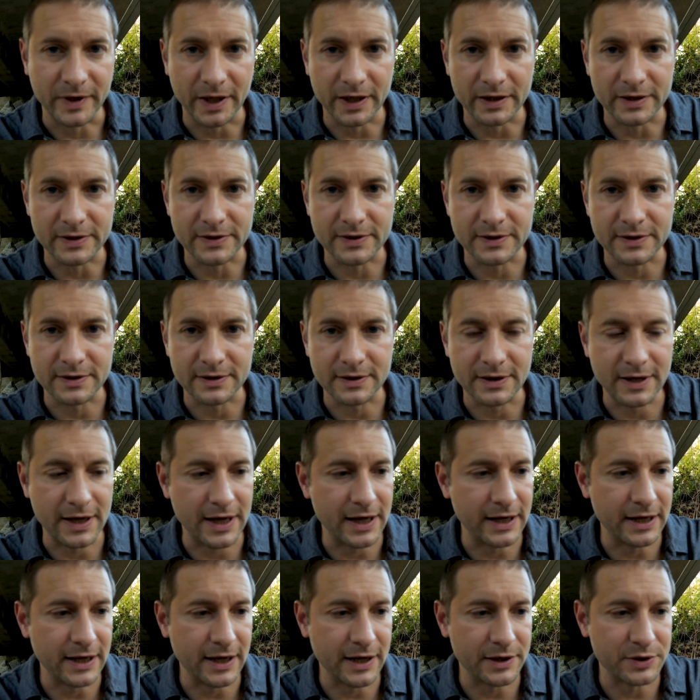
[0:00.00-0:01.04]
Yes,
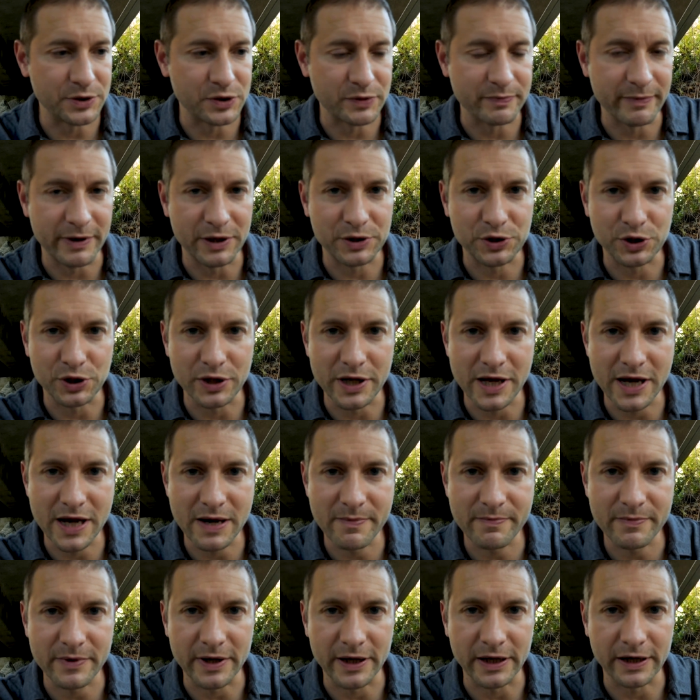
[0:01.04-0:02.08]
Eddie, I just mentioned
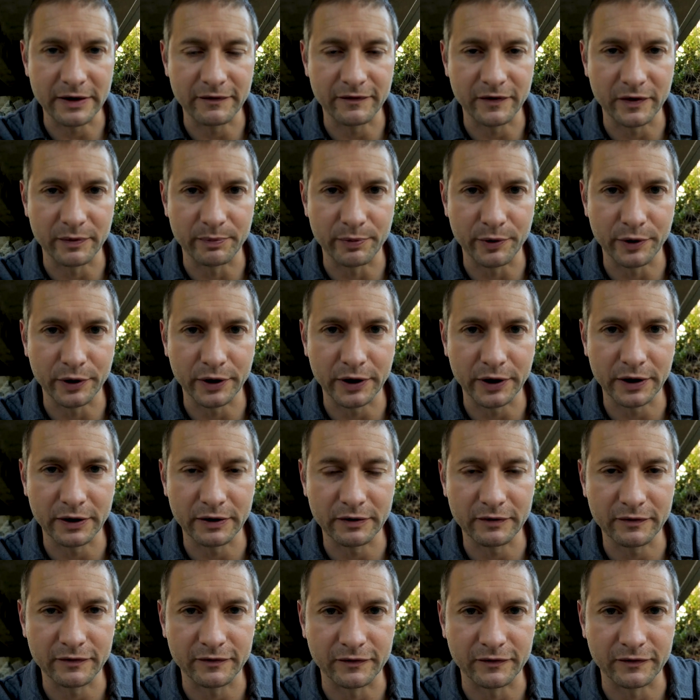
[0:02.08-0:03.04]
him, Eddie Verbruggen